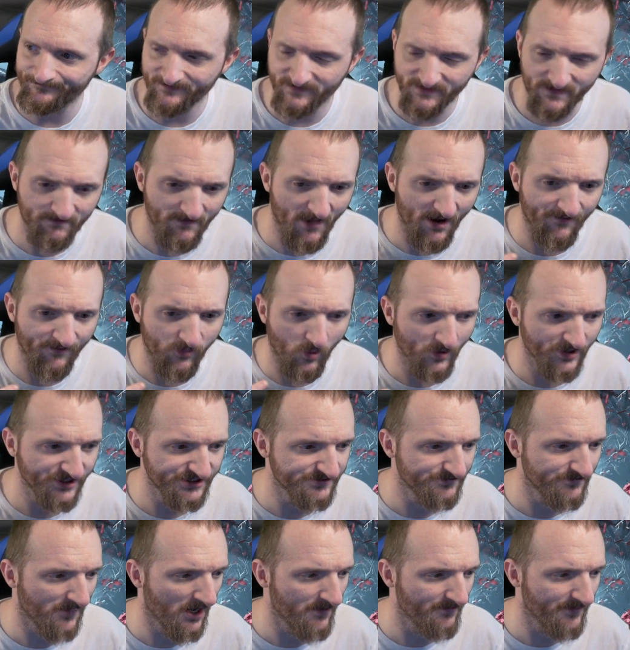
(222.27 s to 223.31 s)
my voice
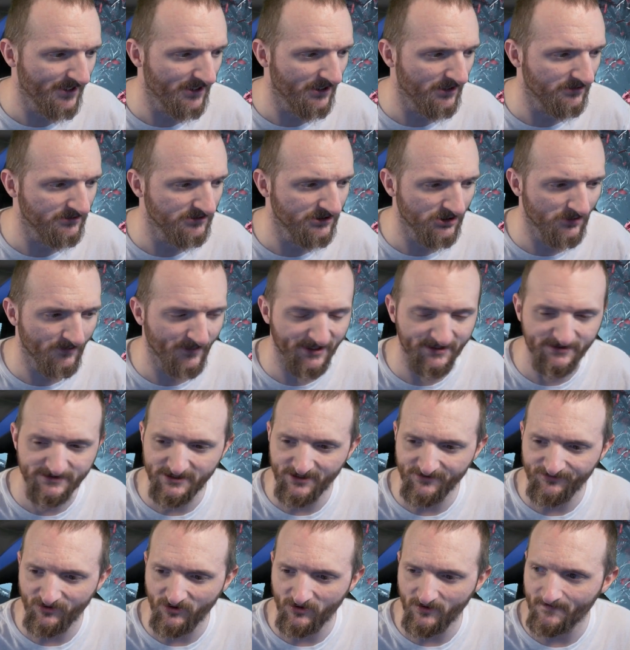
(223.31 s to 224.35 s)
might be a little bit
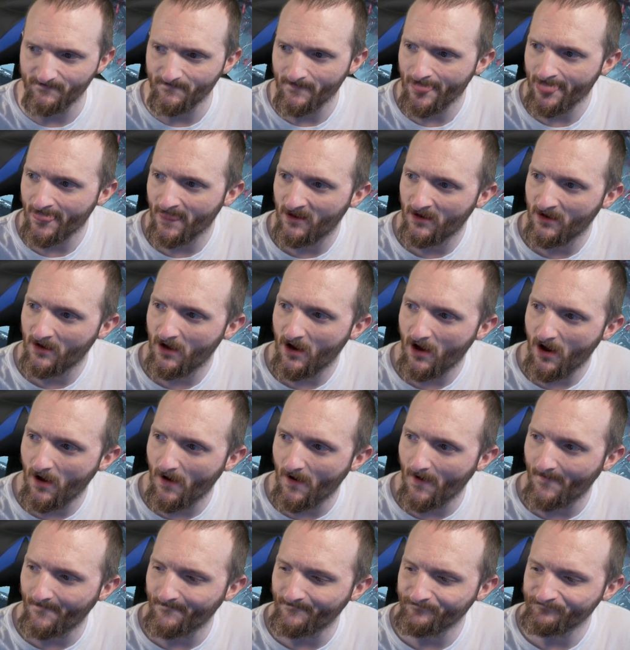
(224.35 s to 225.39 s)
different.
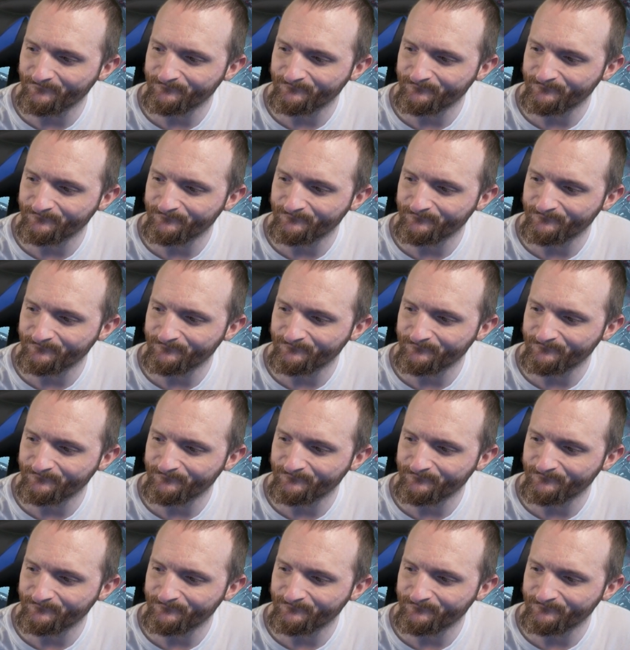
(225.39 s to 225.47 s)
But